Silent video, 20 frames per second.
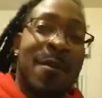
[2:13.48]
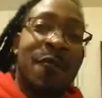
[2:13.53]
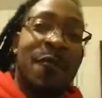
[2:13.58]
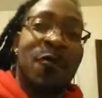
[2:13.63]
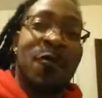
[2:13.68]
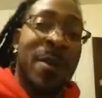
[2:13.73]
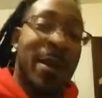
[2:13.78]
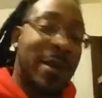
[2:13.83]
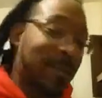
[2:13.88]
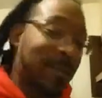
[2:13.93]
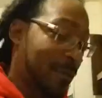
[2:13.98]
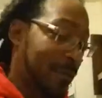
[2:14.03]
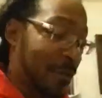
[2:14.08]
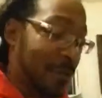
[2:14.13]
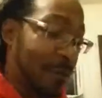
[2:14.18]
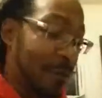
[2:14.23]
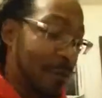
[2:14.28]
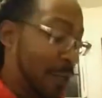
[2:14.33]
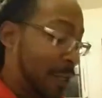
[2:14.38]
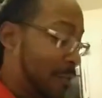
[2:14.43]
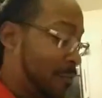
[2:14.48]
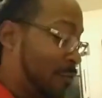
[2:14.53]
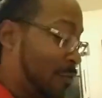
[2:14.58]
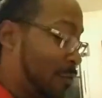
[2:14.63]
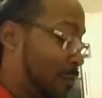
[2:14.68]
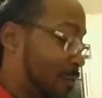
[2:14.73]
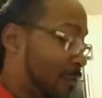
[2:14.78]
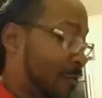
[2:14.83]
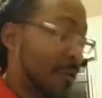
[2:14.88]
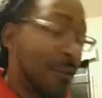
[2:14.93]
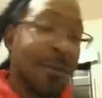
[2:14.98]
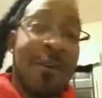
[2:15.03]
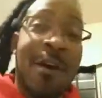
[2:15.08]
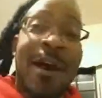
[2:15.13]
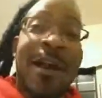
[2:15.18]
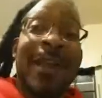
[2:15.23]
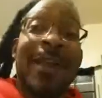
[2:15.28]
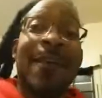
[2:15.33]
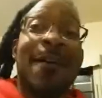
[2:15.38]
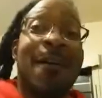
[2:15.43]
My roommate, the Libra, you know
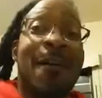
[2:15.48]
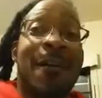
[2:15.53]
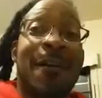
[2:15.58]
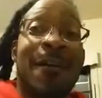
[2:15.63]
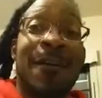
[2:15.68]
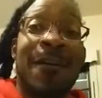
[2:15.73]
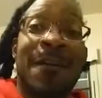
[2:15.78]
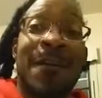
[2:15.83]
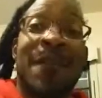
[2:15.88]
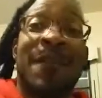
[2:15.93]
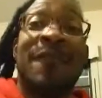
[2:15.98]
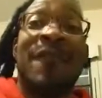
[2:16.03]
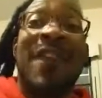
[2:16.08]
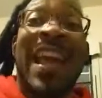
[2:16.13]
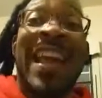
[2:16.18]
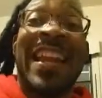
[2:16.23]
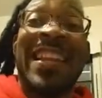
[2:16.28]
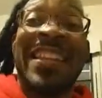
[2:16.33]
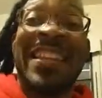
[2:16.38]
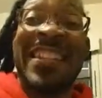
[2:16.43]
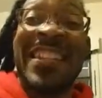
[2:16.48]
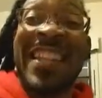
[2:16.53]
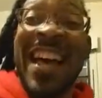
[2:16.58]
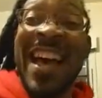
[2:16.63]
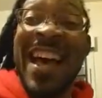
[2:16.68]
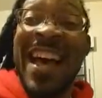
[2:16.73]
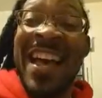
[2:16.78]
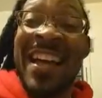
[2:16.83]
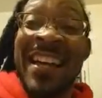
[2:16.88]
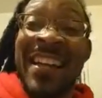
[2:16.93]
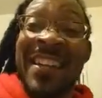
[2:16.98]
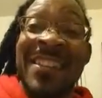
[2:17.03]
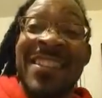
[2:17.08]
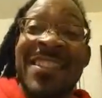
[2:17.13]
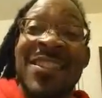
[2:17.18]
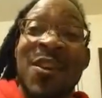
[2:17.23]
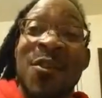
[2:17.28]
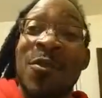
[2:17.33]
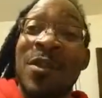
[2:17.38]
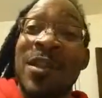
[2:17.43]
how they are, the vainest sign in the
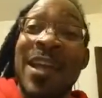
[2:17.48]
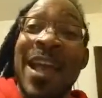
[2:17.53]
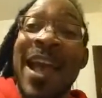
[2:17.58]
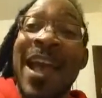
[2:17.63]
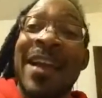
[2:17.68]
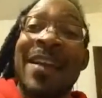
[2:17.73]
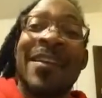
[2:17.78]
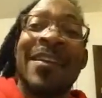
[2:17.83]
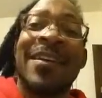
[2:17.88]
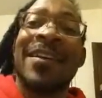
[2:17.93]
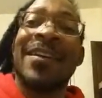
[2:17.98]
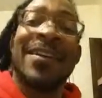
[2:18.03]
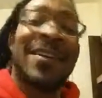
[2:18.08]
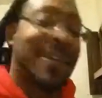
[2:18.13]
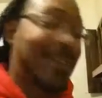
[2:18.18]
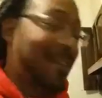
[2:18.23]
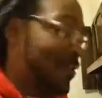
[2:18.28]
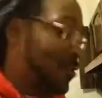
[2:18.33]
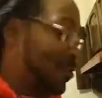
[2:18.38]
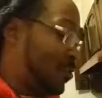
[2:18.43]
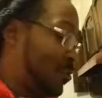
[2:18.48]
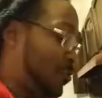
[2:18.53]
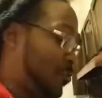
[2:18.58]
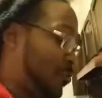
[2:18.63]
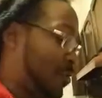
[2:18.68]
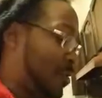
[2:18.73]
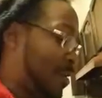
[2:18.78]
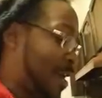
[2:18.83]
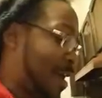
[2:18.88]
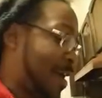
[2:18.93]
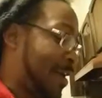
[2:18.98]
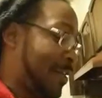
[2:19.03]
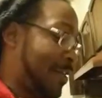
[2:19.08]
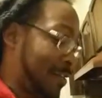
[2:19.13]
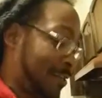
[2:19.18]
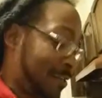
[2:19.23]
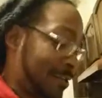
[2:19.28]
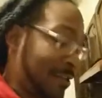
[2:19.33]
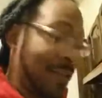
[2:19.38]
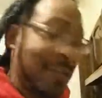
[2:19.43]
zodiac. Do not.
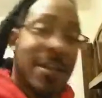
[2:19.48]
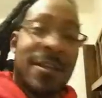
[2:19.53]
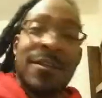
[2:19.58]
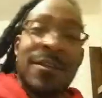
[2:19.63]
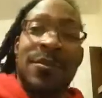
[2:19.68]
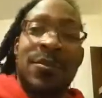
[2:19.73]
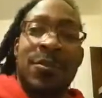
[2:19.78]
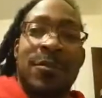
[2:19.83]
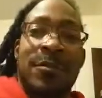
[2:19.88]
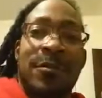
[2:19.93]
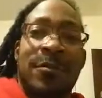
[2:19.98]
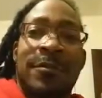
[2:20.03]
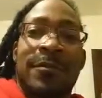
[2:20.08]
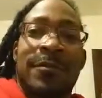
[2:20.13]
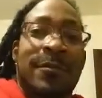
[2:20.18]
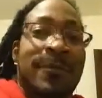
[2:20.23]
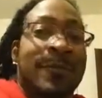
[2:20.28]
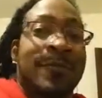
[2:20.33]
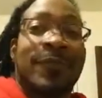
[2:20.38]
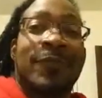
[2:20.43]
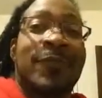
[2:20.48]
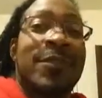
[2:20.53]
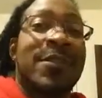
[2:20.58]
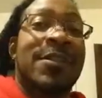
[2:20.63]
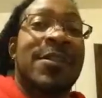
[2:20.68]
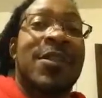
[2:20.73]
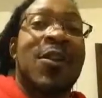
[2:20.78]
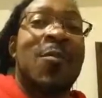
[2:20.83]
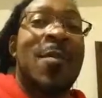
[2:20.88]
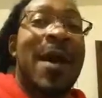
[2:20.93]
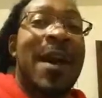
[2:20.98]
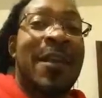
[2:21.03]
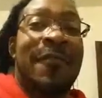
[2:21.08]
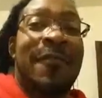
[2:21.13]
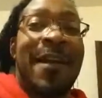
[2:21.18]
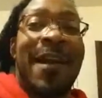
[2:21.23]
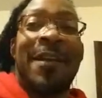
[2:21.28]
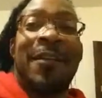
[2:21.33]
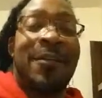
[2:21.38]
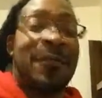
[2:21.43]
Yes, it is too. There's nobody
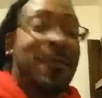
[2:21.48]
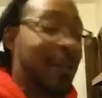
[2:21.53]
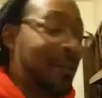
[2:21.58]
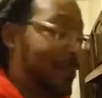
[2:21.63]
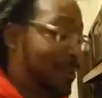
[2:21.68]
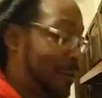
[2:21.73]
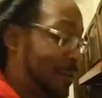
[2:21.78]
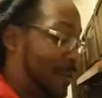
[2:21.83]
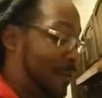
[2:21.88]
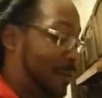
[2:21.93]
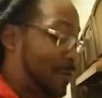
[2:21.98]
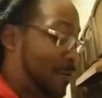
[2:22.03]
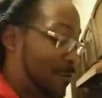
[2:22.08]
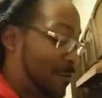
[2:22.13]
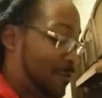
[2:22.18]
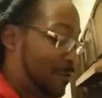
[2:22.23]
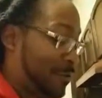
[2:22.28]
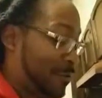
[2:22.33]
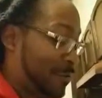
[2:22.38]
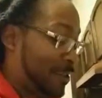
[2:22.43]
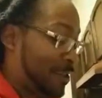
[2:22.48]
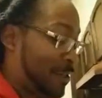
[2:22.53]
vainer than the Libras.